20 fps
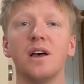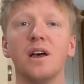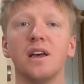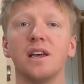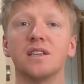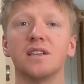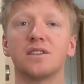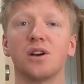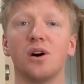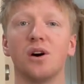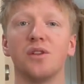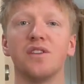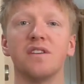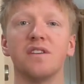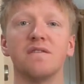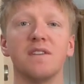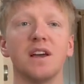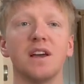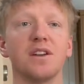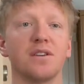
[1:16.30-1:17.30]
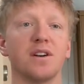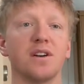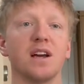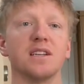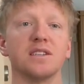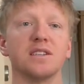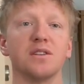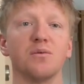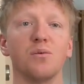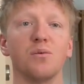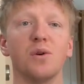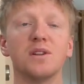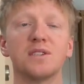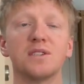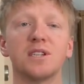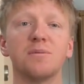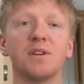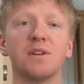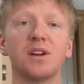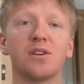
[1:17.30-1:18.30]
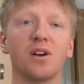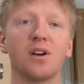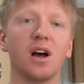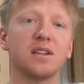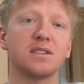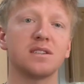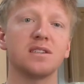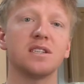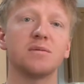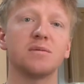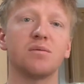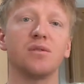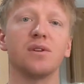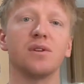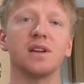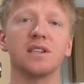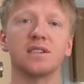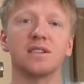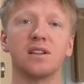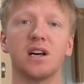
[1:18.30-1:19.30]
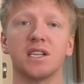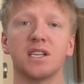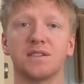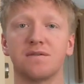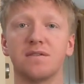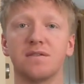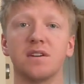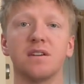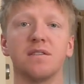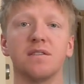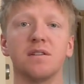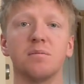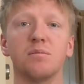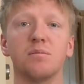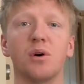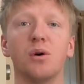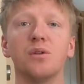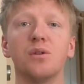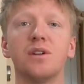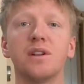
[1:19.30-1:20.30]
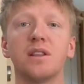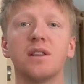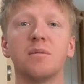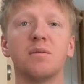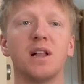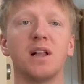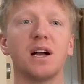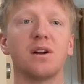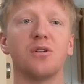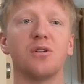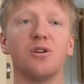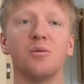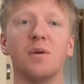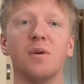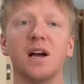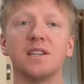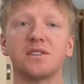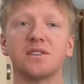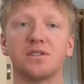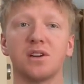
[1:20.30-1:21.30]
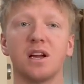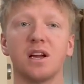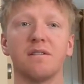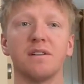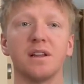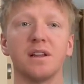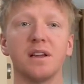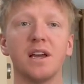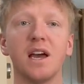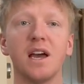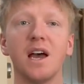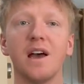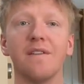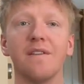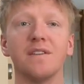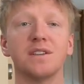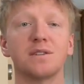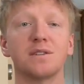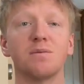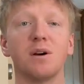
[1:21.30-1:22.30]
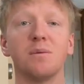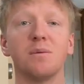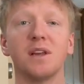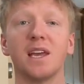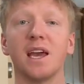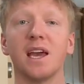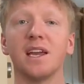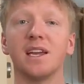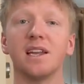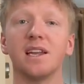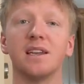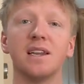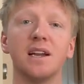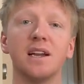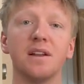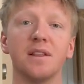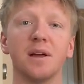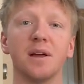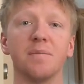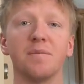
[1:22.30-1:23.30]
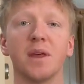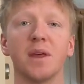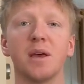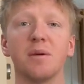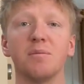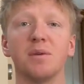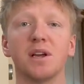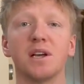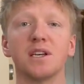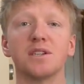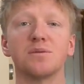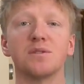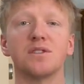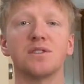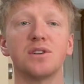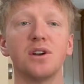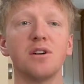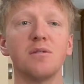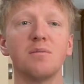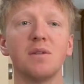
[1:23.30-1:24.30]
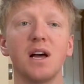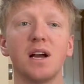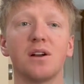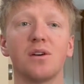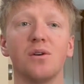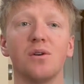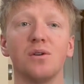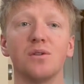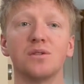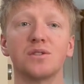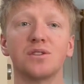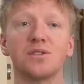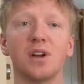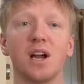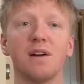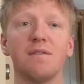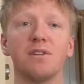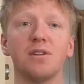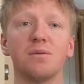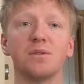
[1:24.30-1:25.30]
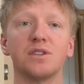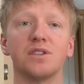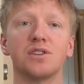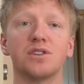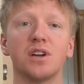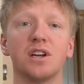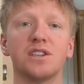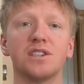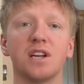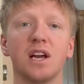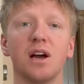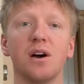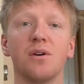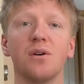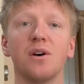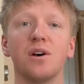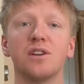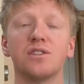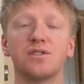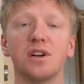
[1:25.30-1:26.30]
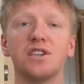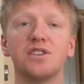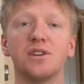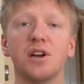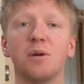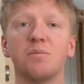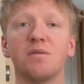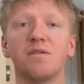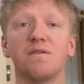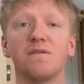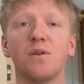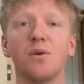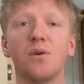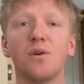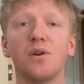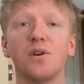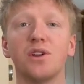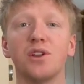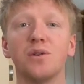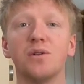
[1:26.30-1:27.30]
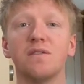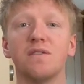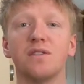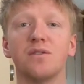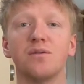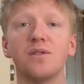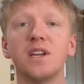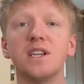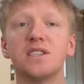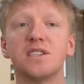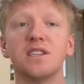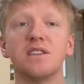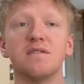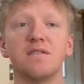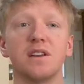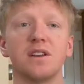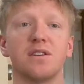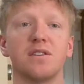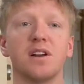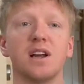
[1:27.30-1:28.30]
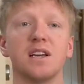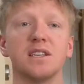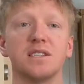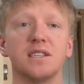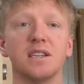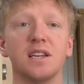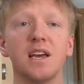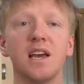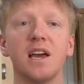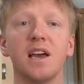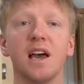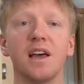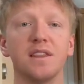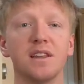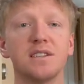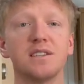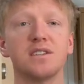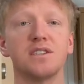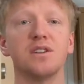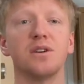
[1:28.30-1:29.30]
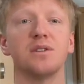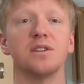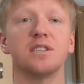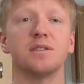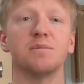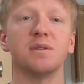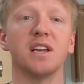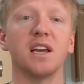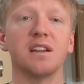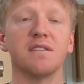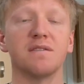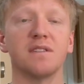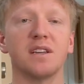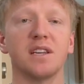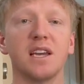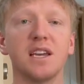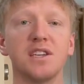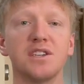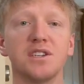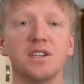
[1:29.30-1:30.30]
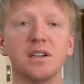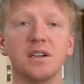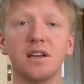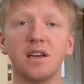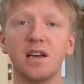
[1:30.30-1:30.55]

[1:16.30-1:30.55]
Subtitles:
is called the event horizon. Once something crosses this point, it's lost forever, pulled into the black hole by its gravity. This is why we can't get near them, because with certain black holes, gravity would stretch you out before you even reach the event horizon, and this is known as spaghettification.